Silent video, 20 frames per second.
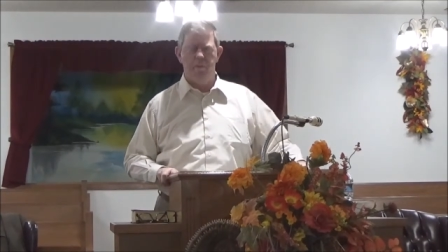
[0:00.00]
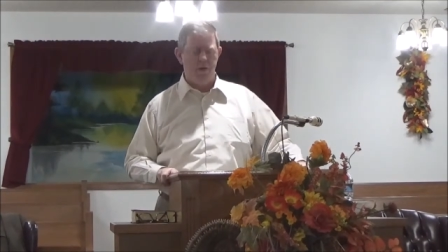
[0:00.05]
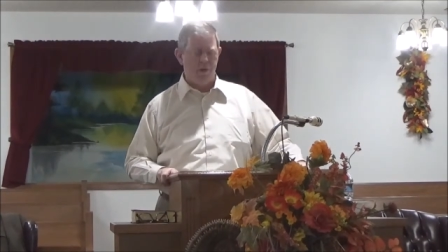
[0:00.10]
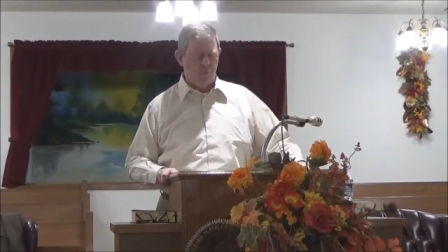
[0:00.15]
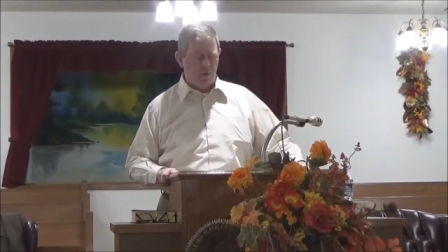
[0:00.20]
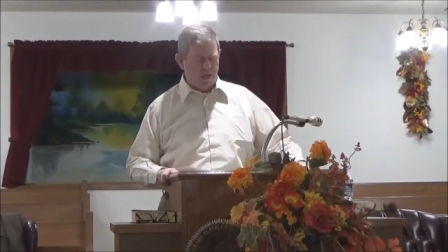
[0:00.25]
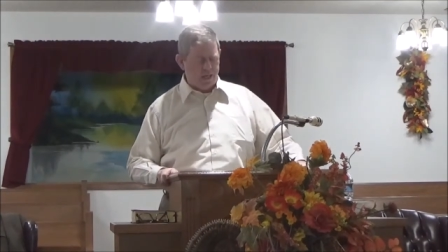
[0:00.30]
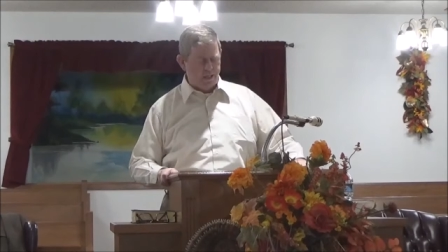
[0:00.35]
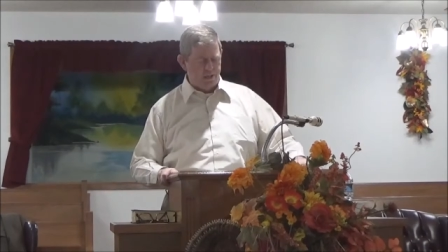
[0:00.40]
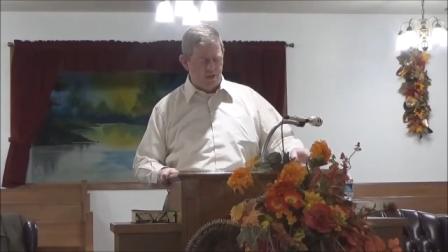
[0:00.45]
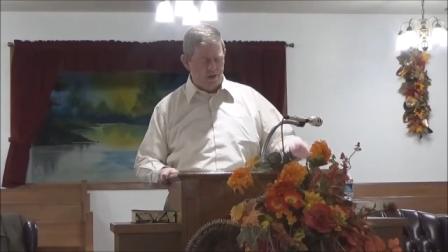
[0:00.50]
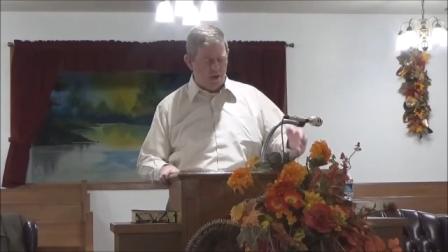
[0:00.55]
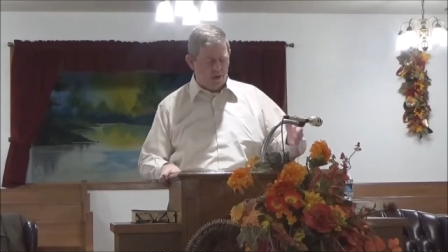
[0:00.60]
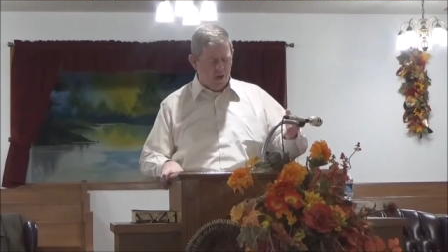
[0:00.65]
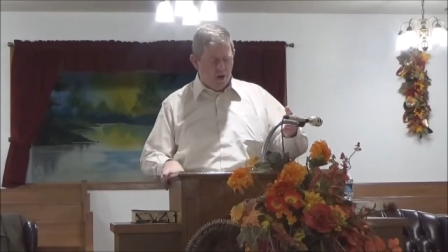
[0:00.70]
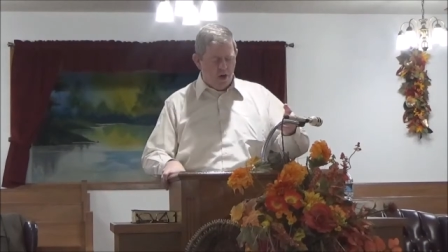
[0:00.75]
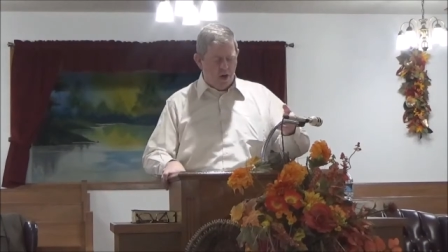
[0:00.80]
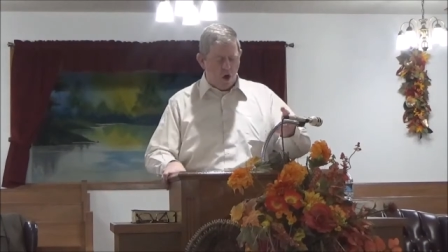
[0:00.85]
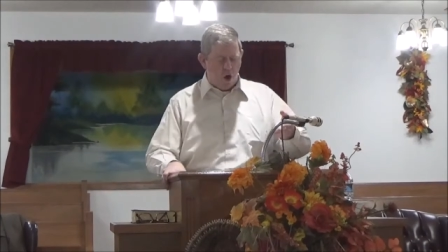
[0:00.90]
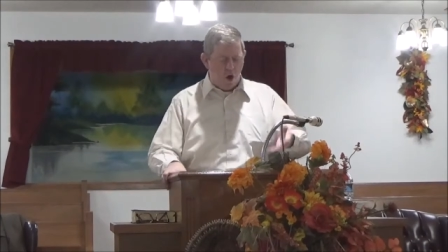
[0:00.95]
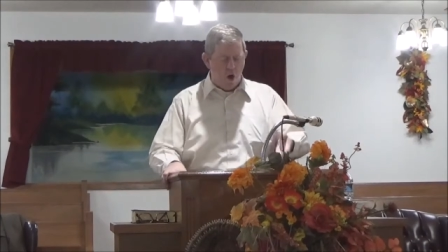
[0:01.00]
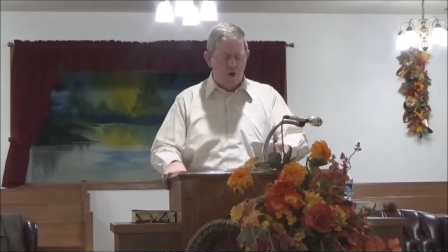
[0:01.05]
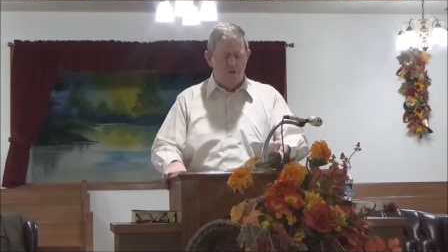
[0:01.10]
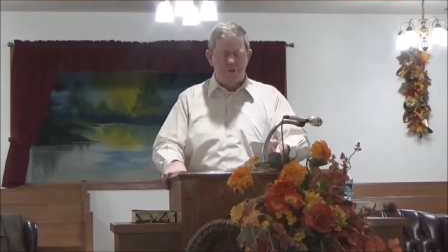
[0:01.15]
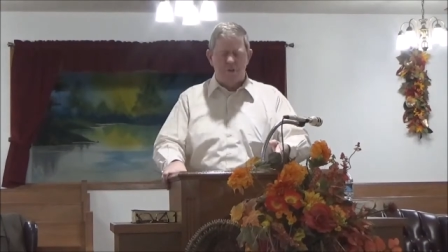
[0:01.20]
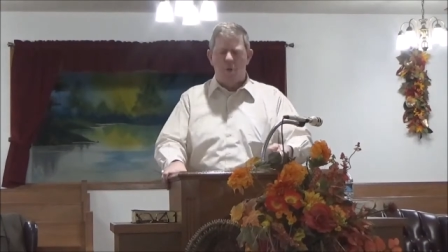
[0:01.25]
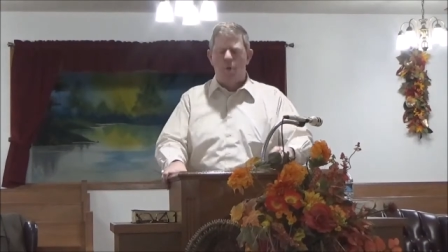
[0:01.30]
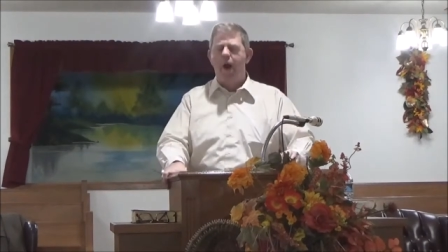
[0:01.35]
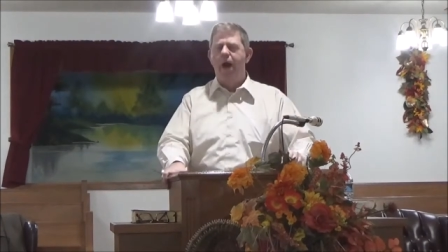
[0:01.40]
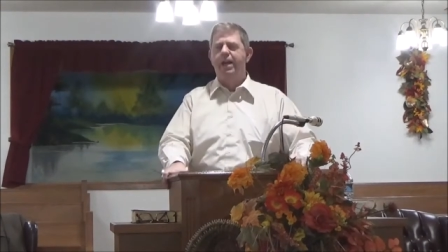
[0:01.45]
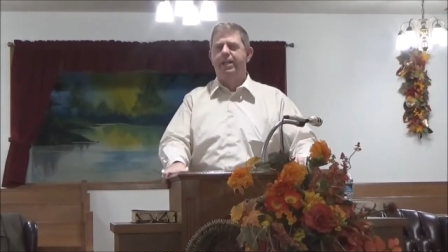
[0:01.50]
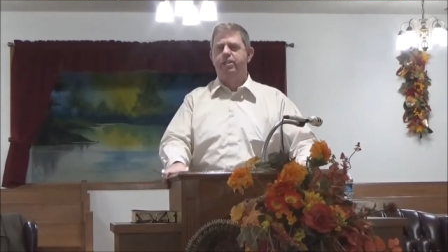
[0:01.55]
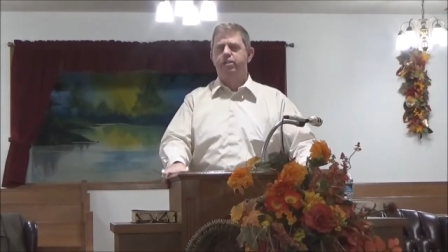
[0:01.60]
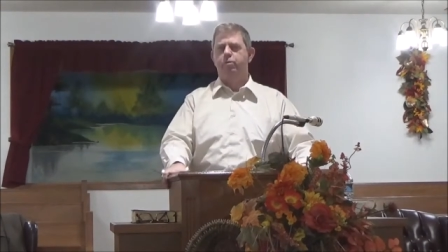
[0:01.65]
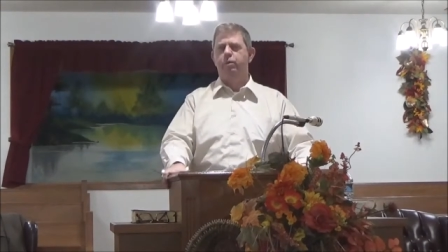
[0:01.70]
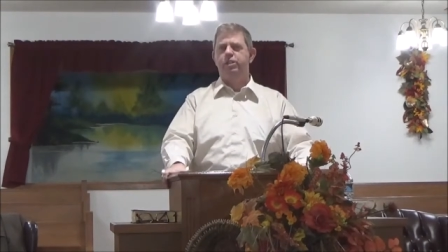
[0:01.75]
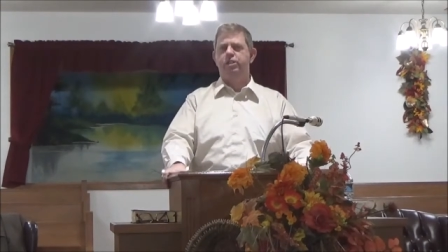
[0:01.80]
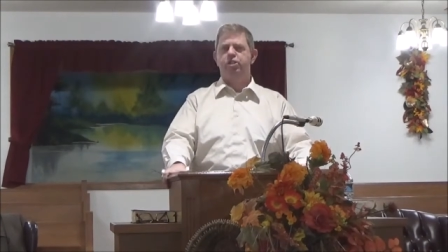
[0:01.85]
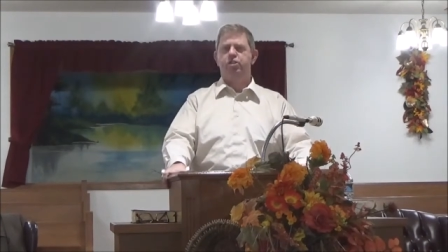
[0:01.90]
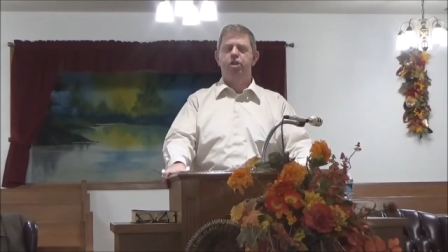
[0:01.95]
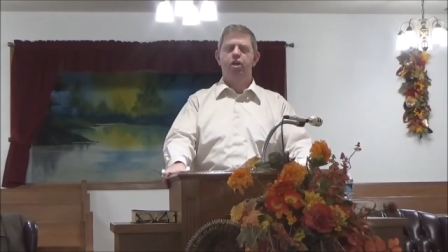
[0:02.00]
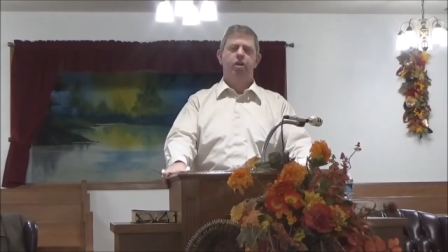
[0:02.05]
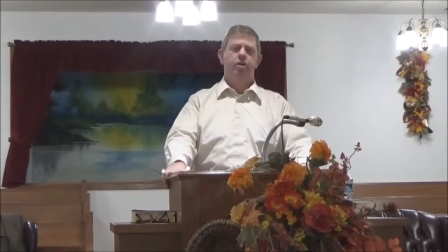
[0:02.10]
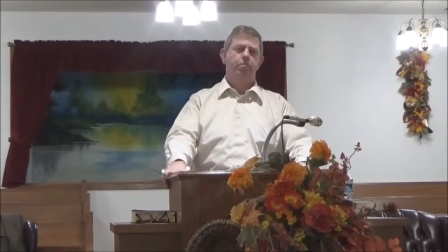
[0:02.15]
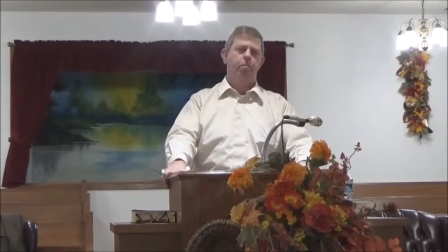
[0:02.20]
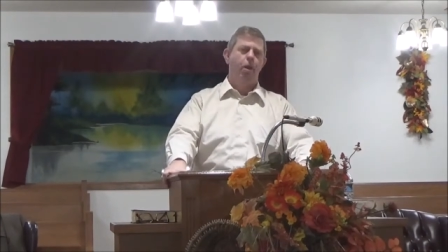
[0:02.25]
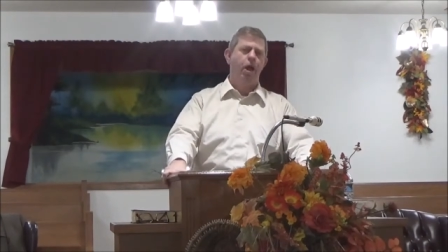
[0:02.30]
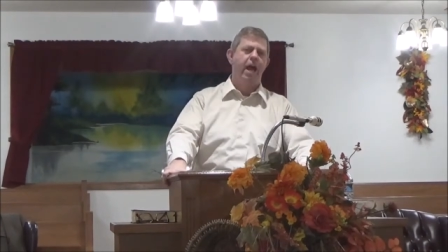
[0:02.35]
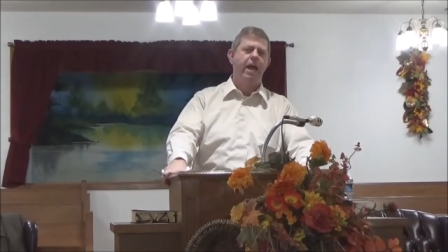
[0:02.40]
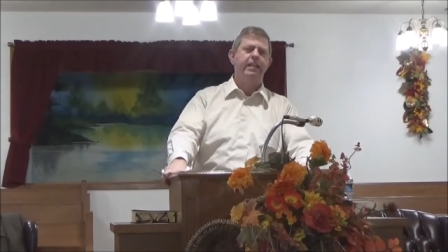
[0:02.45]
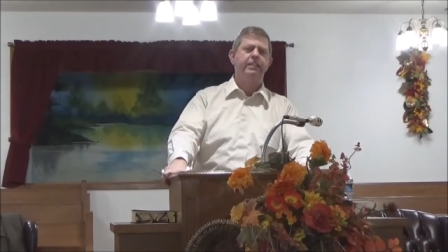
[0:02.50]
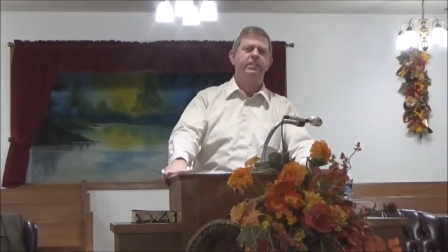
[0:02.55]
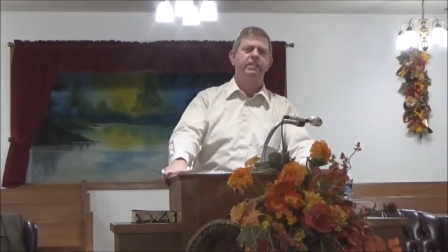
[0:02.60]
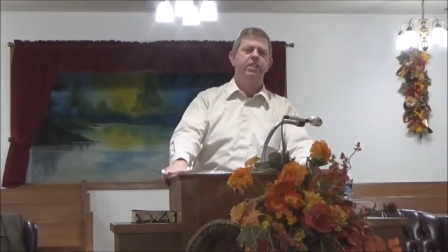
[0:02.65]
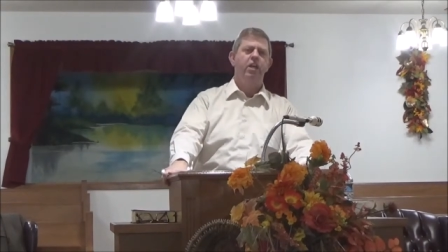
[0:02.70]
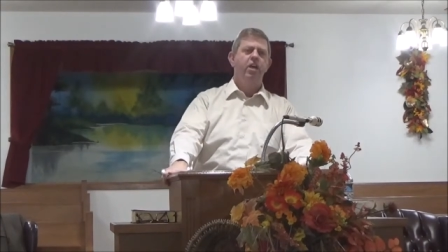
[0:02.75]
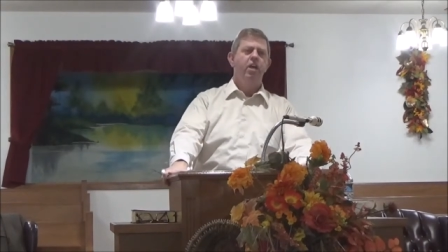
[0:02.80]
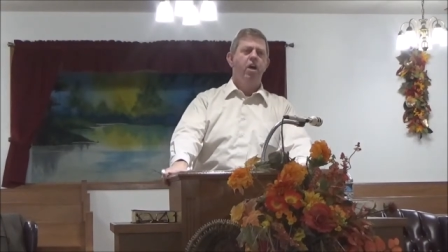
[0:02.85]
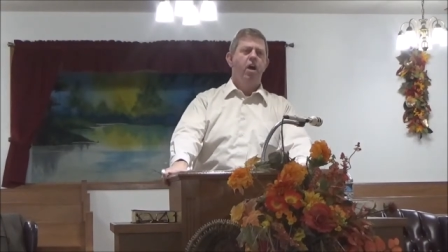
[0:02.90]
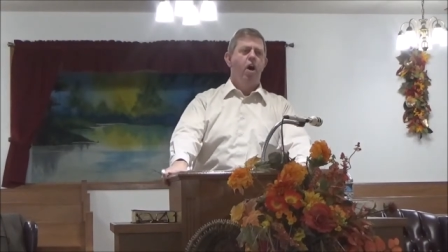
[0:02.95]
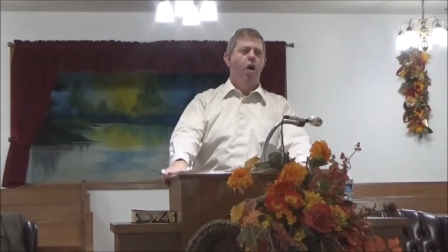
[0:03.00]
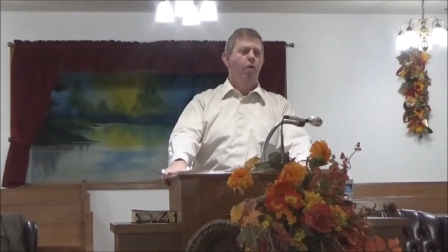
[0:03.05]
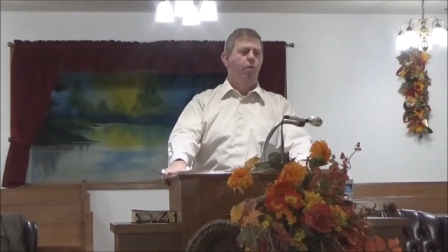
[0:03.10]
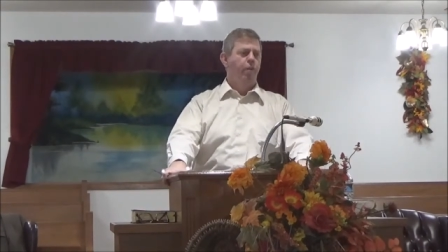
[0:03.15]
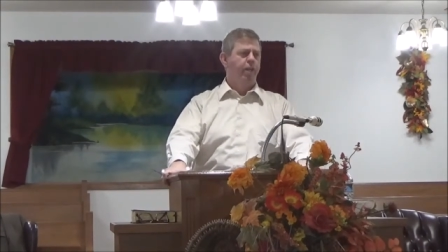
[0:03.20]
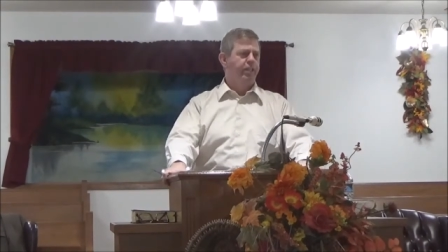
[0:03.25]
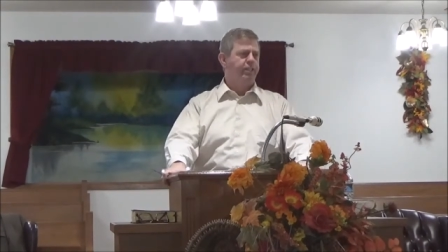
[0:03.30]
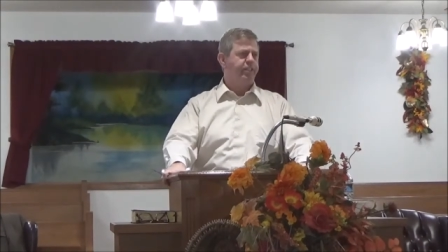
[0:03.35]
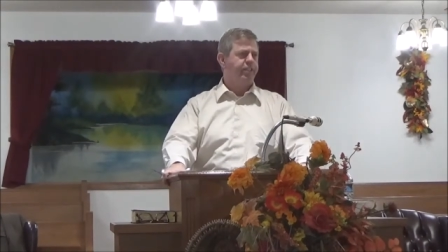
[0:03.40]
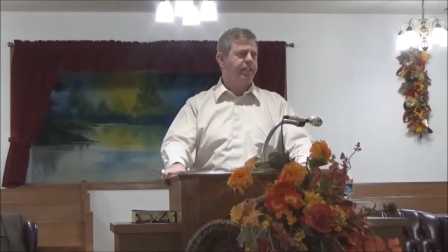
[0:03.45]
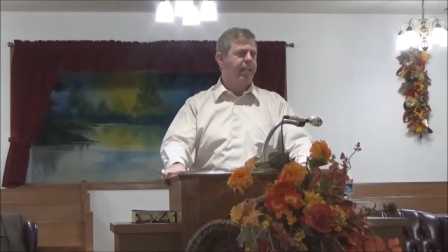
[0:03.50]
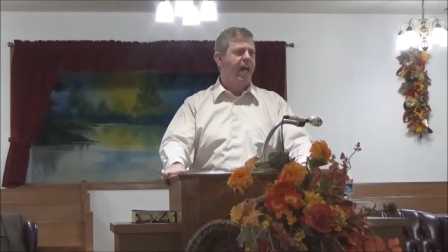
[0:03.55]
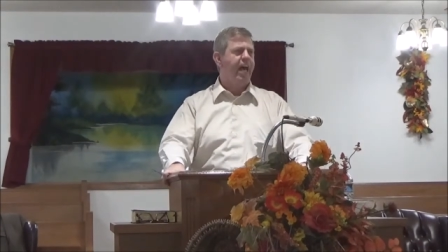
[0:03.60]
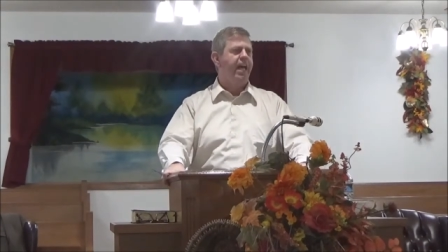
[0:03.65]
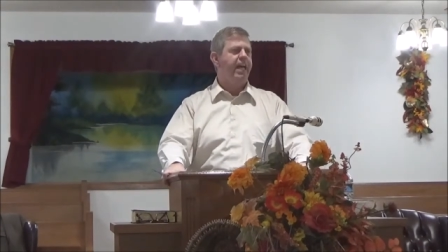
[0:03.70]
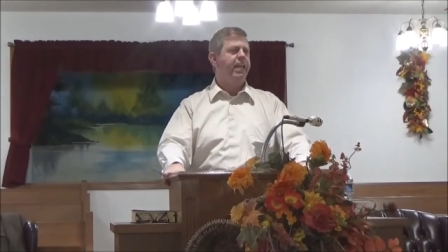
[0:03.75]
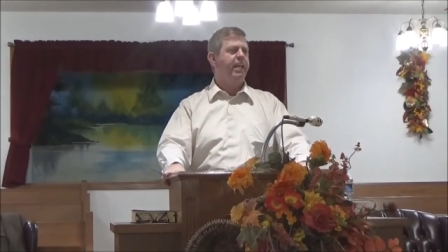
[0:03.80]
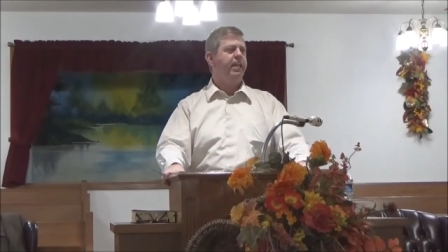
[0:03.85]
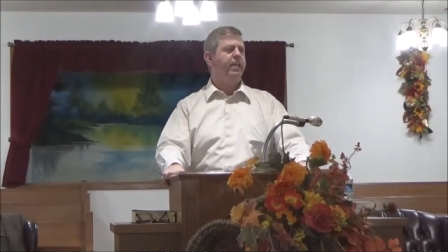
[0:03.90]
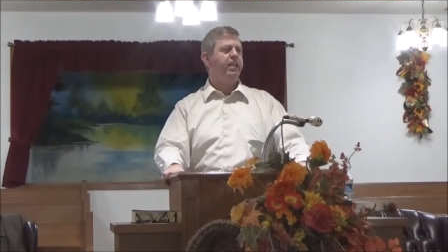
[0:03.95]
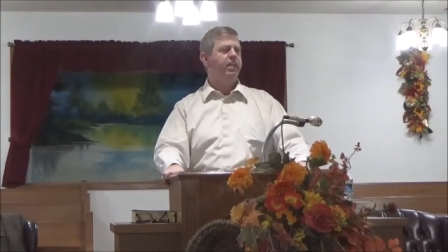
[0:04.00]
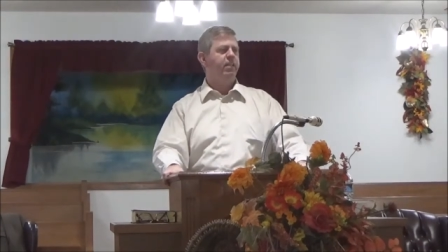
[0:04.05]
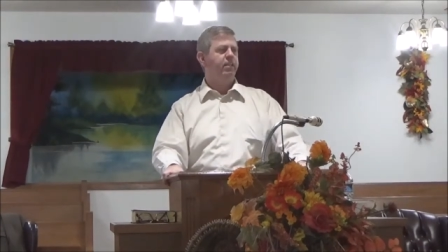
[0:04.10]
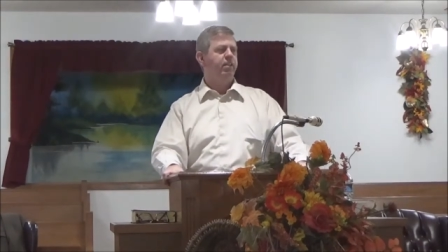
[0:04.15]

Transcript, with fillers: We read of the earthquakes which took place on this day.